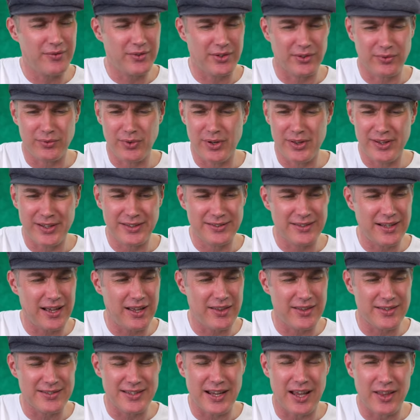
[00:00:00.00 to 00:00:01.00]
there's rhythm guitar,
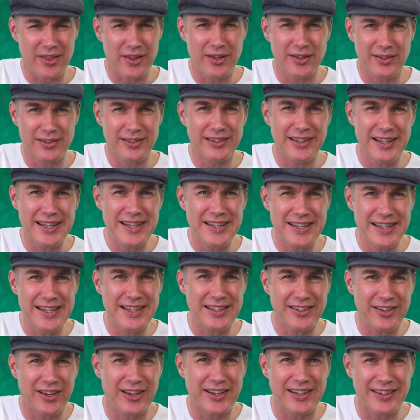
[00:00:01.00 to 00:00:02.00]
there's other leady
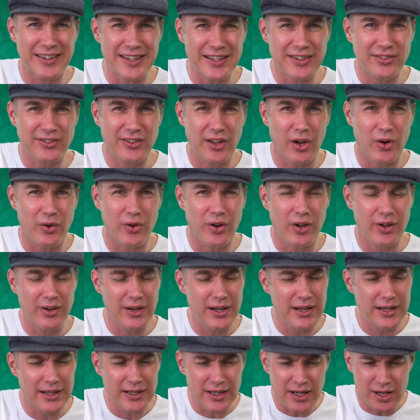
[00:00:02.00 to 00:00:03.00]
kind of licks going on,
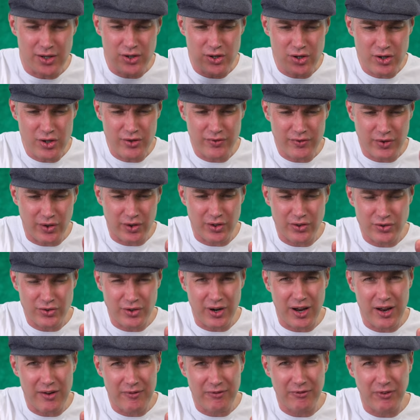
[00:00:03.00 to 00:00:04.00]
and you've got to
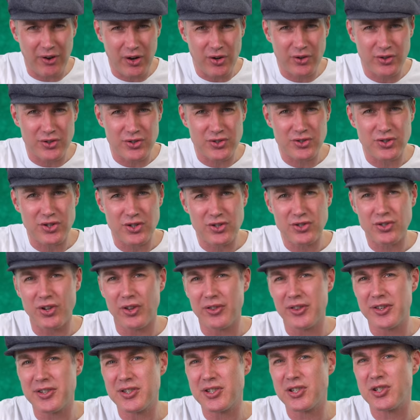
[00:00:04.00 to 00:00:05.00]
try and focus just
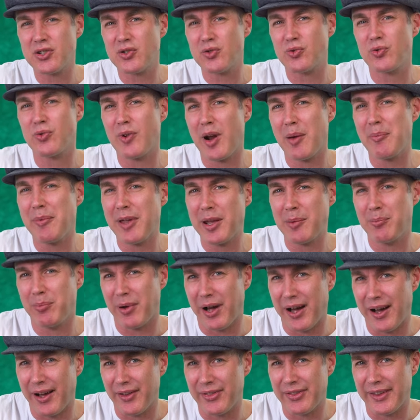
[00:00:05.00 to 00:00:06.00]
on the strumming
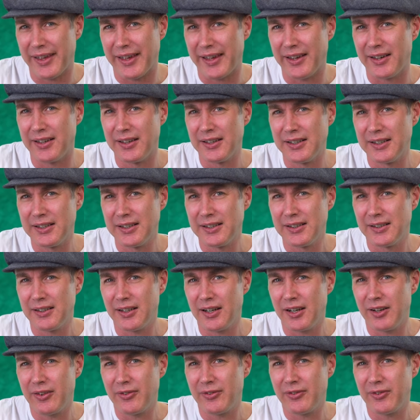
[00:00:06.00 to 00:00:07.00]
part there
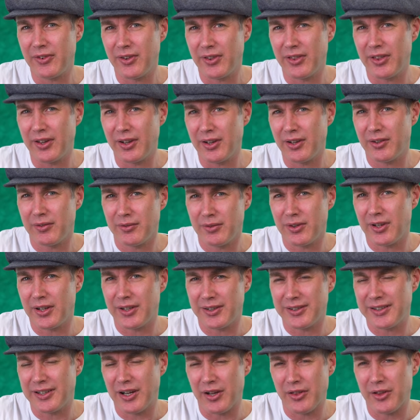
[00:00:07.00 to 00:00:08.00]
of the, the
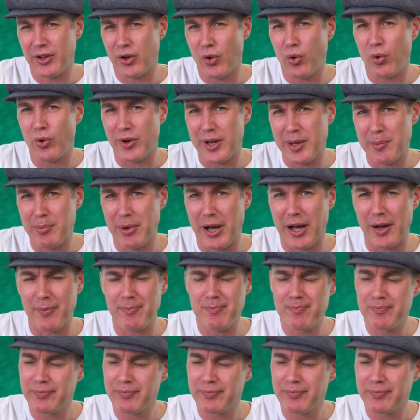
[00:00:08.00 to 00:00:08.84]
you know the chordy part